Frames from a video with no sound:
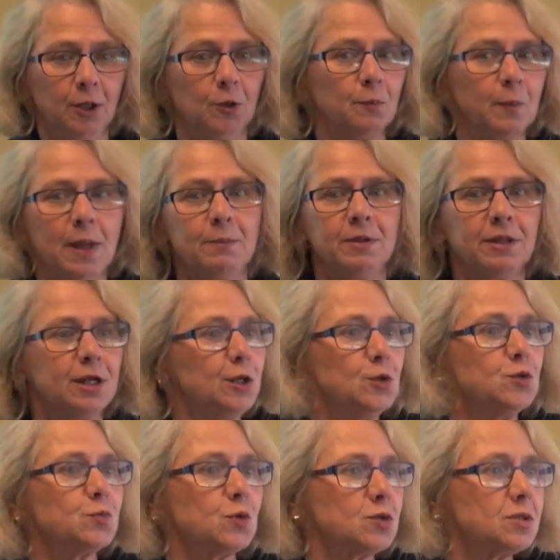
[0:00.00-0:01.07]
You know, maybe they
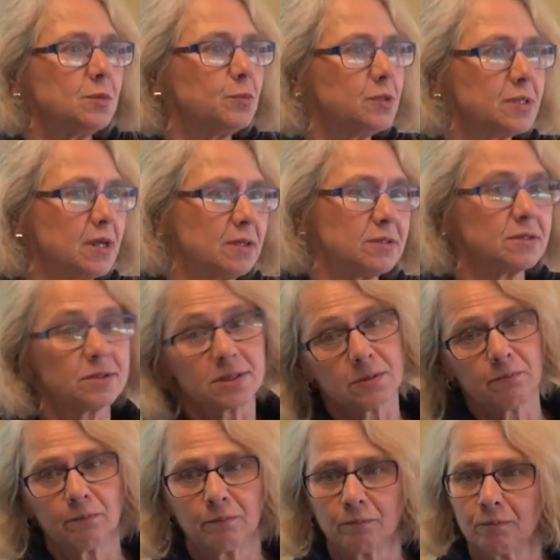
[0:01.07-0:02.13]
use more simple
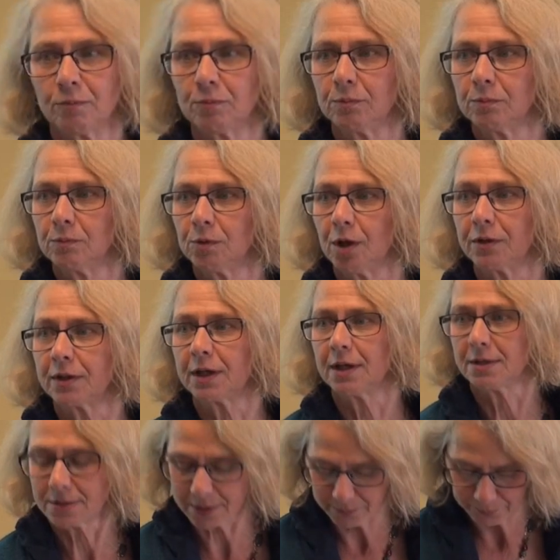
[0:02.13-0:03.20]
sentences. Not the
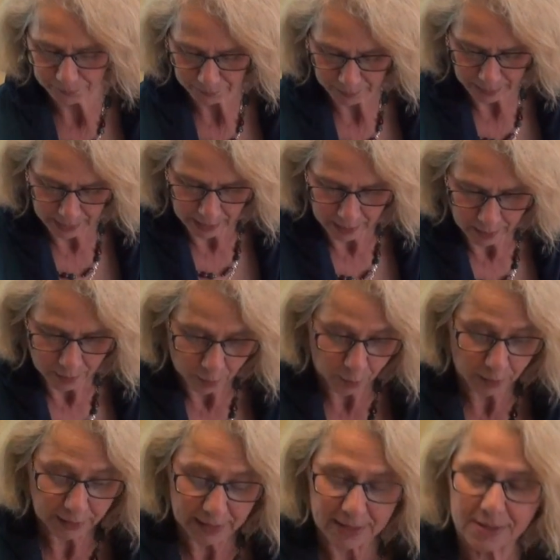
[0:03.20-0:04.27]
case.
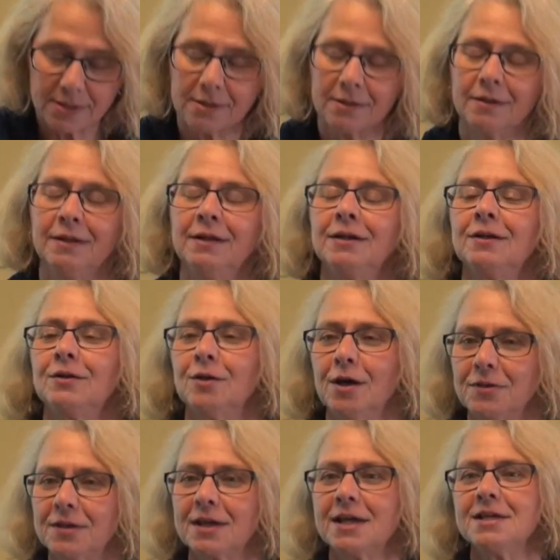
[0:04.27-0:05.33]
Or at least
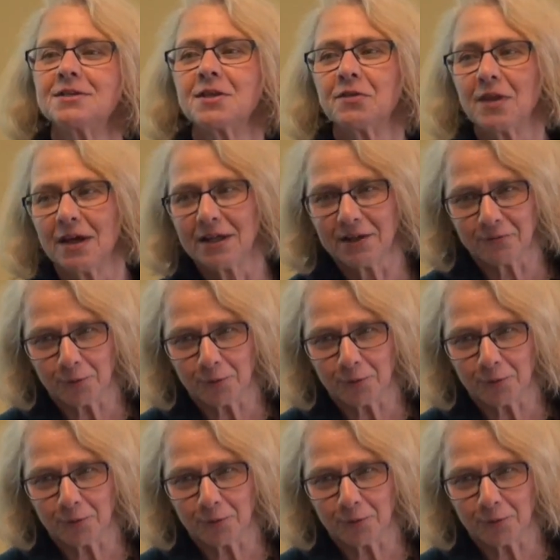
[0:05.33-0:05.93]
not the case that that